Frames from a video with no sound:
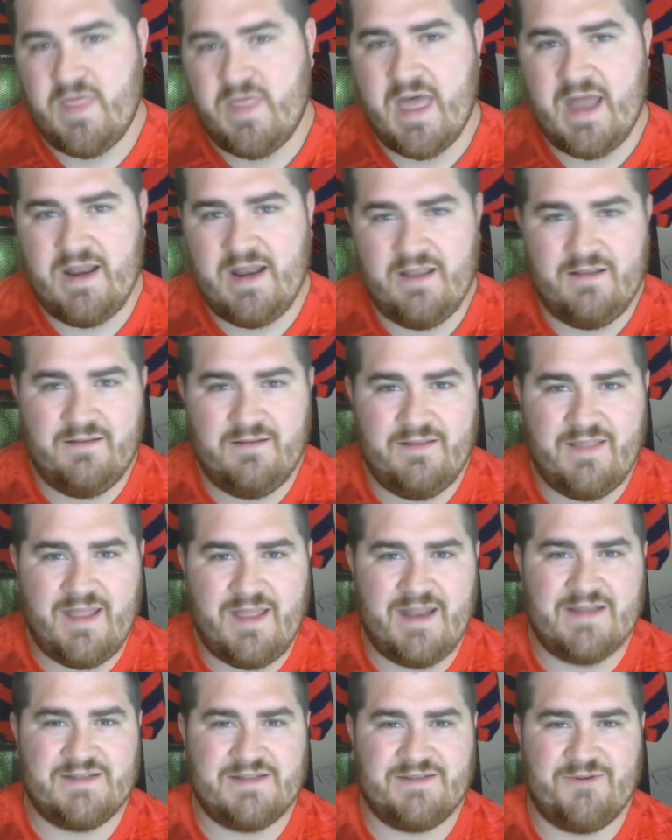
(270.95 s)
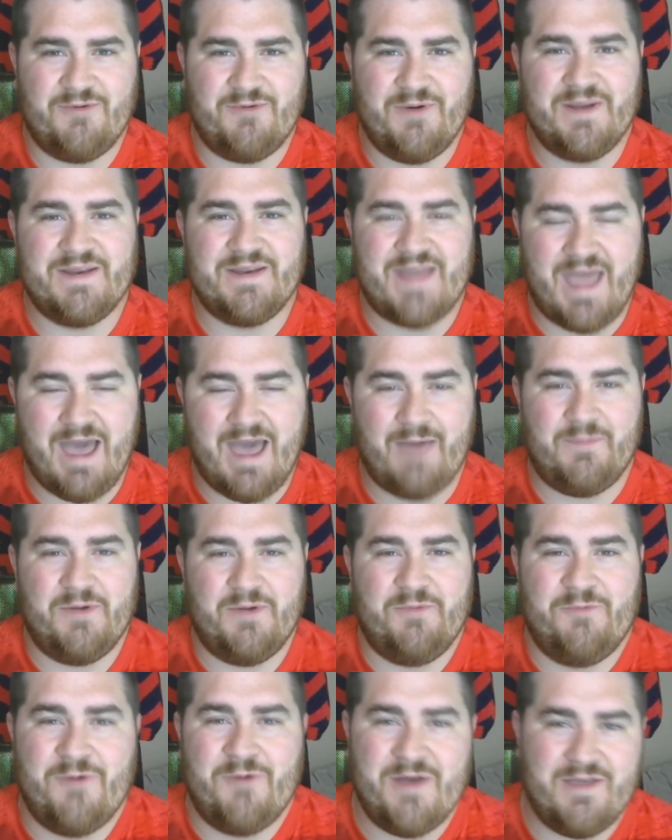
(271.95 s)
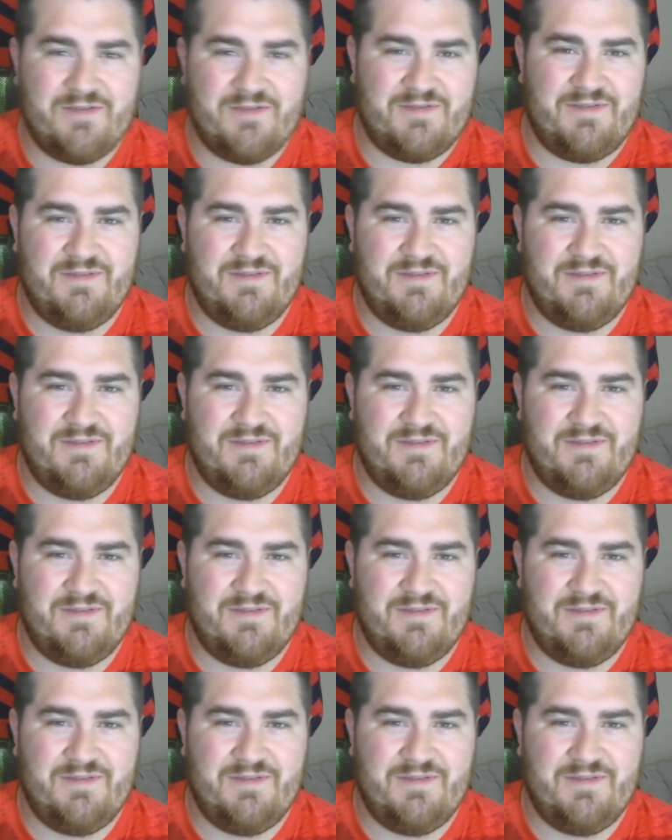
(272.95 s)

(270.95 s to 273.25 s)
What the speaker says: that is going to happen with